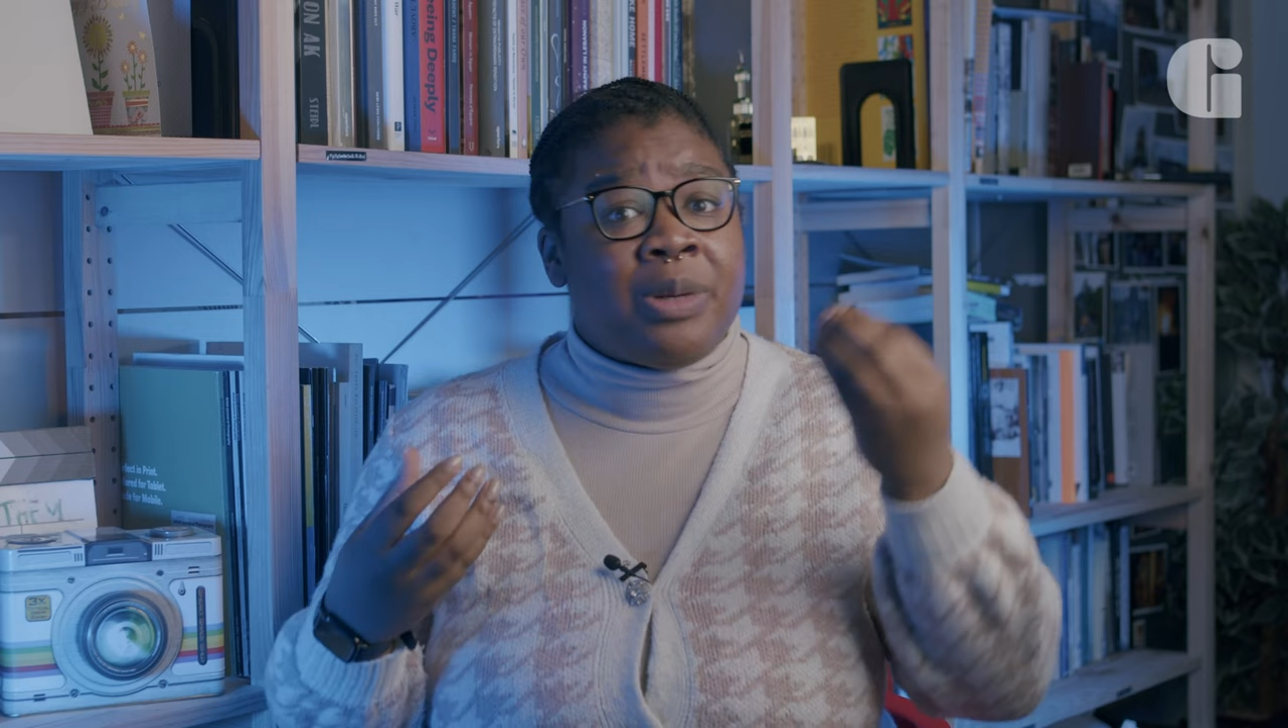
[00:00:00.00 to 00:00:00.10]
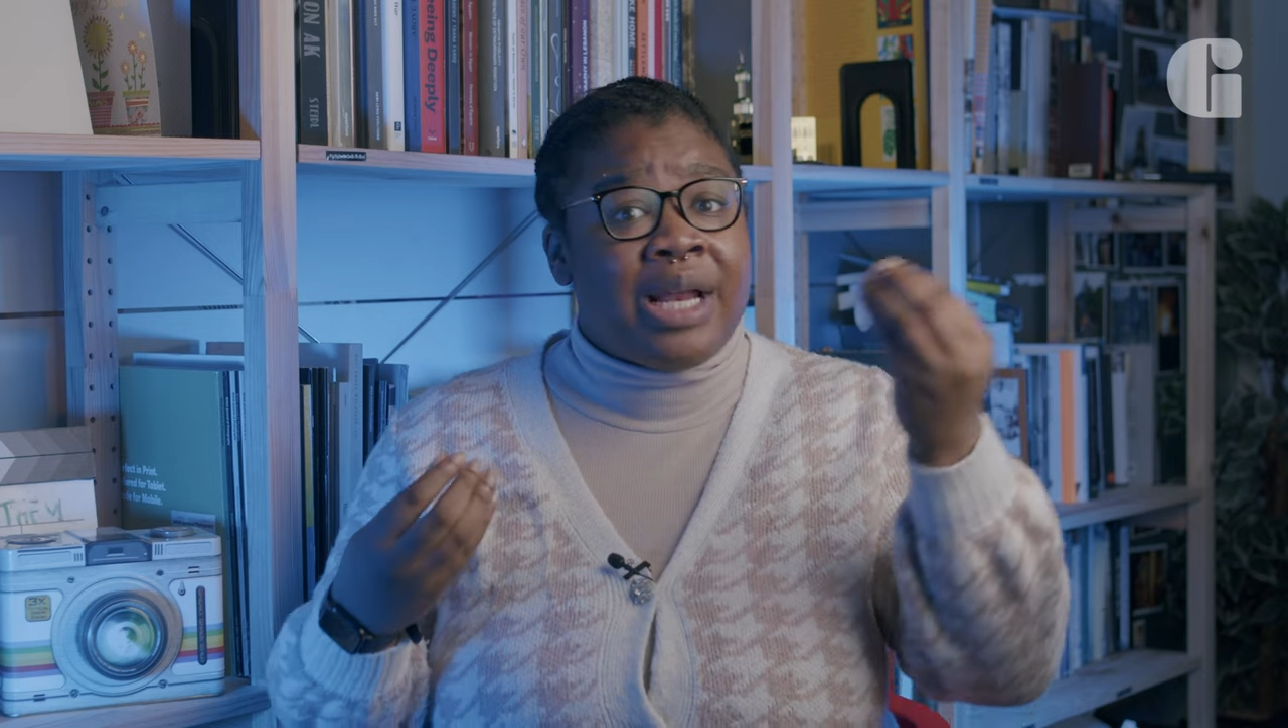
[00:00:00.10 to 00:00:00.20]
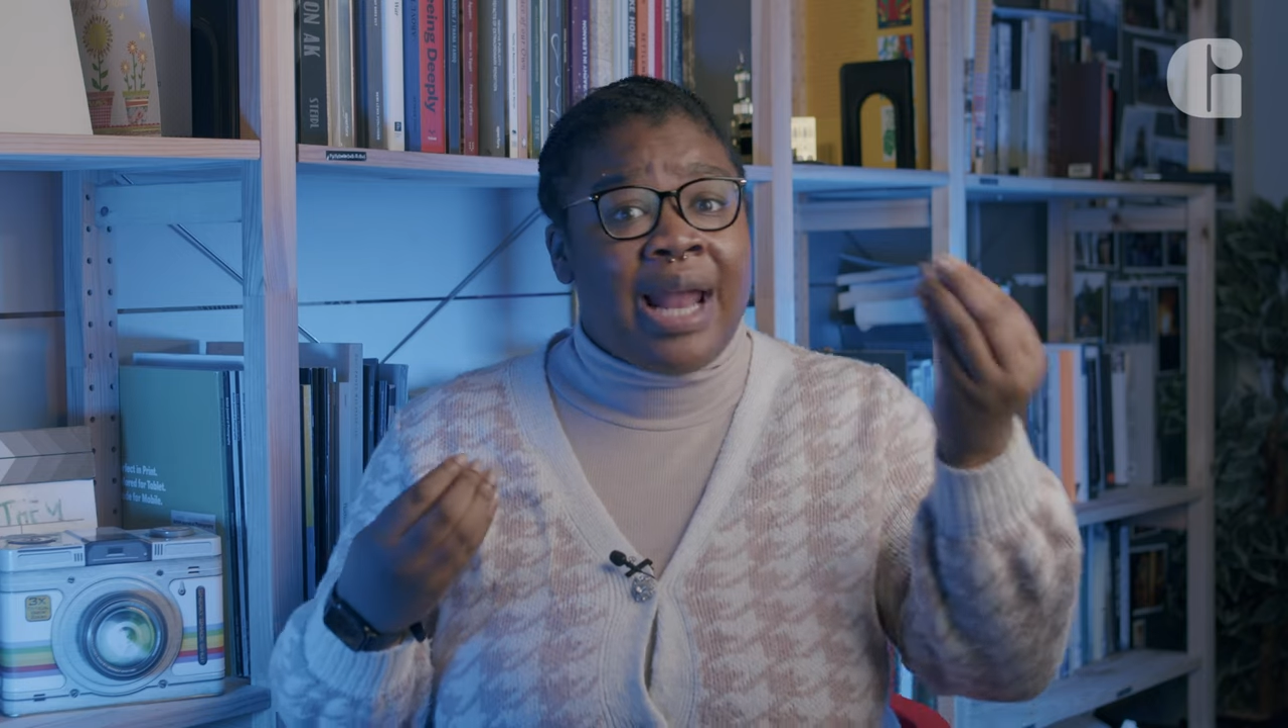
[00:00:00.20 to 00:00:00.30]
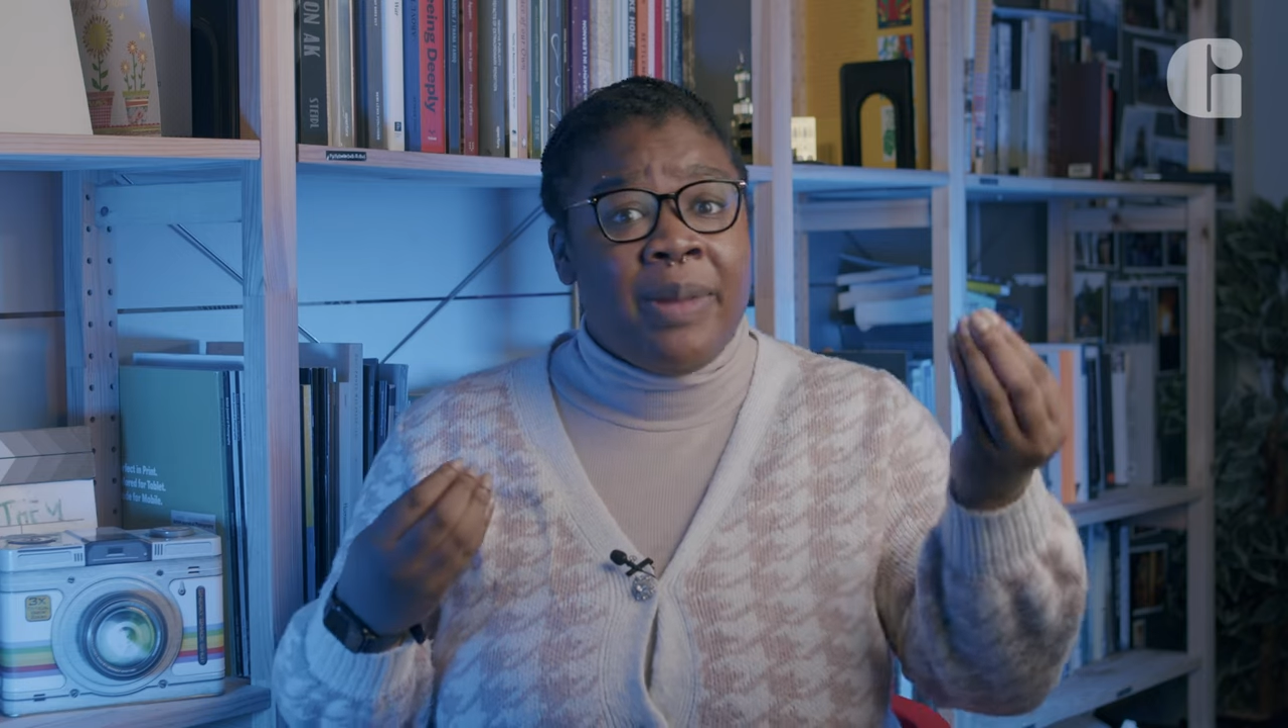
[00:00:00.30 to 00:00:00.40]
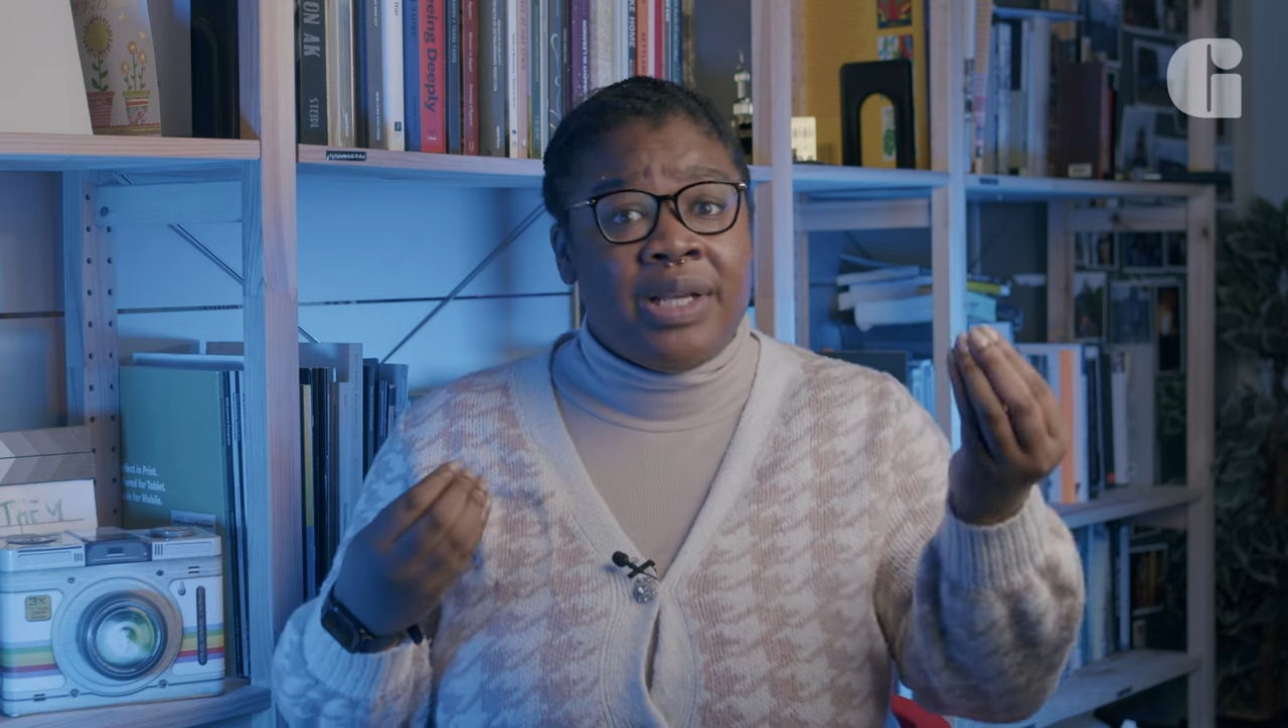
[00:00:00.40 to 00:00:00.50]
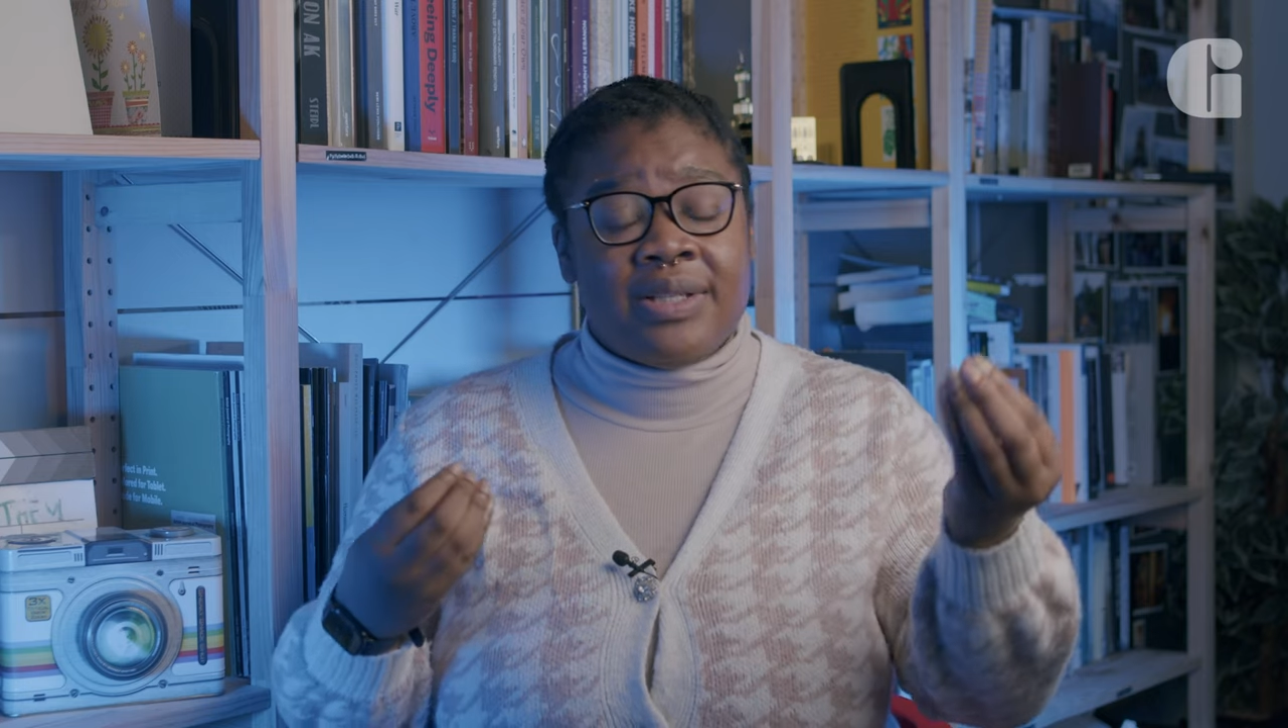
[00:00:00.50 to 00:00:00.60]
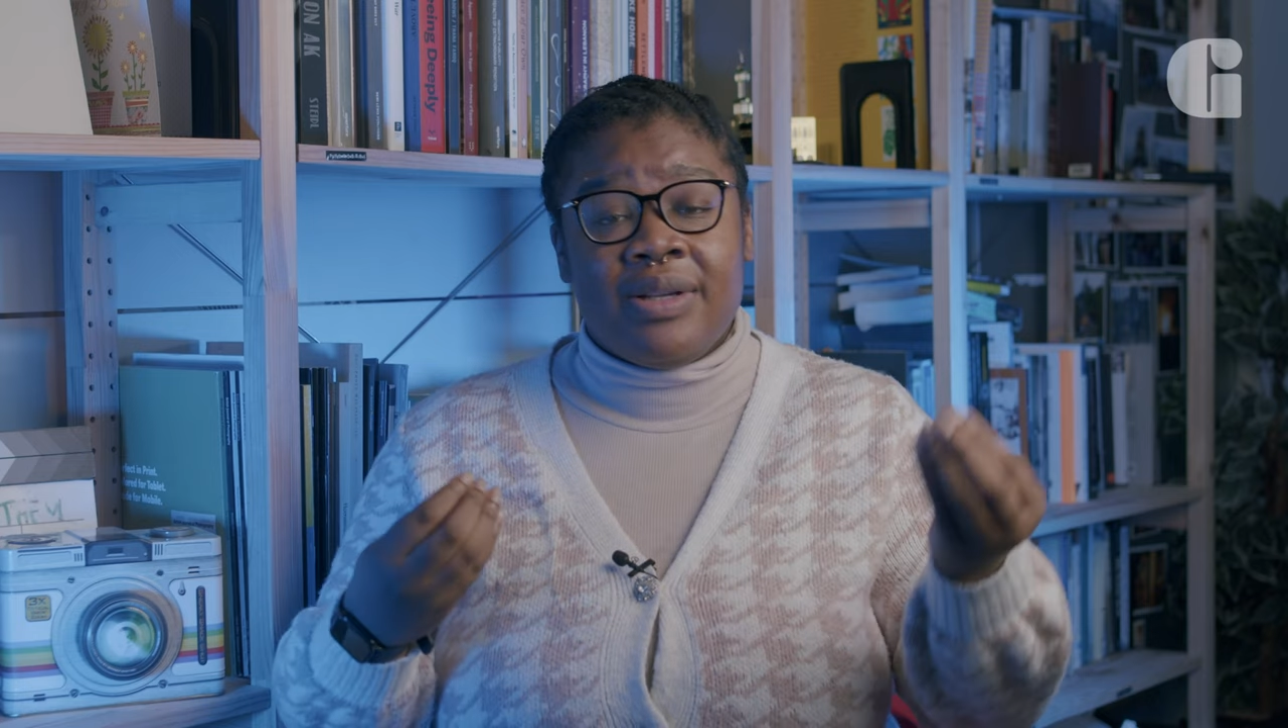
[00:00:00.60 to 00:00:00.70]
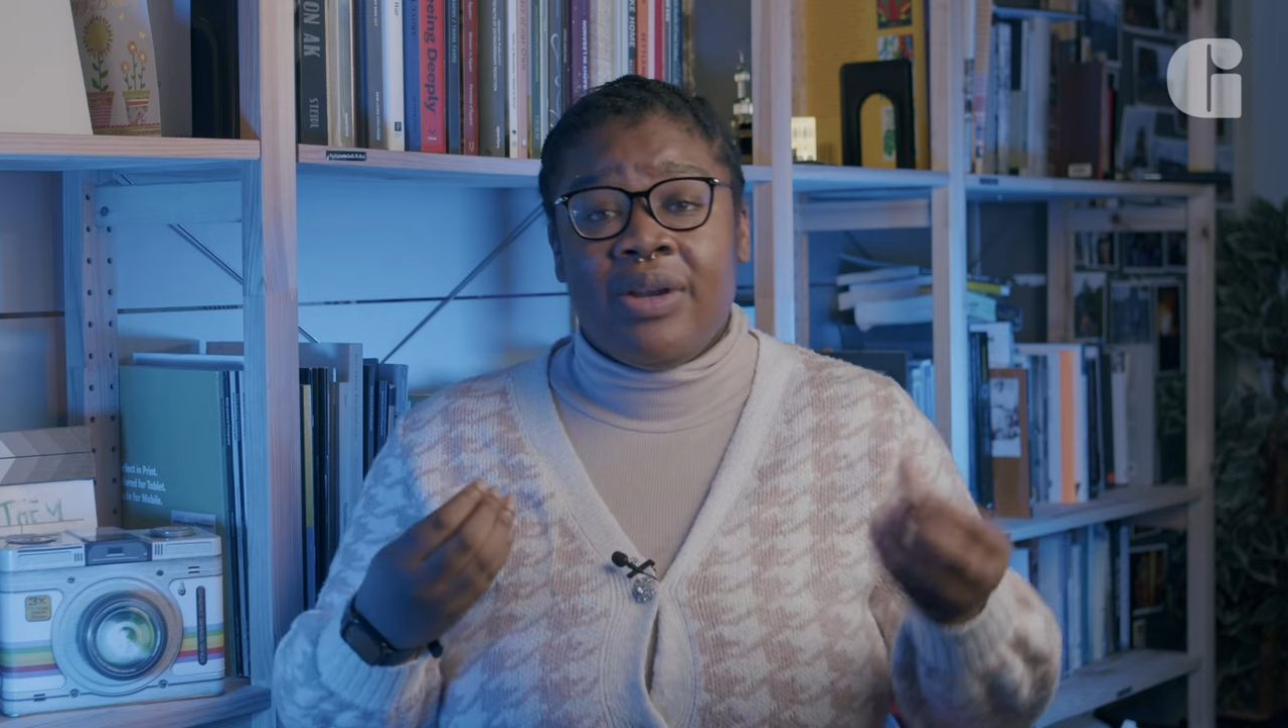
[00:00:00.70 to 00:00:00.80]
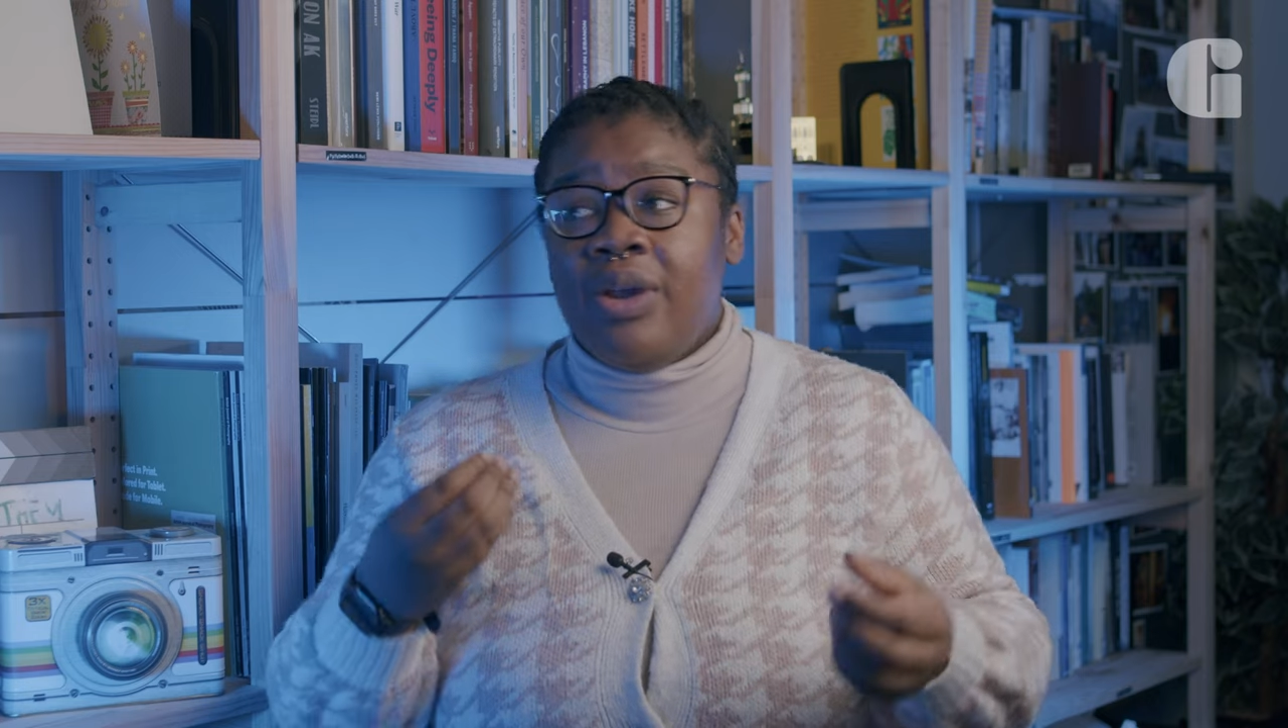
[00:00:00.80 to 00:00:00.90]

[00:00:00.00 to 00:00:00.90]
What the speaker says: dynamics,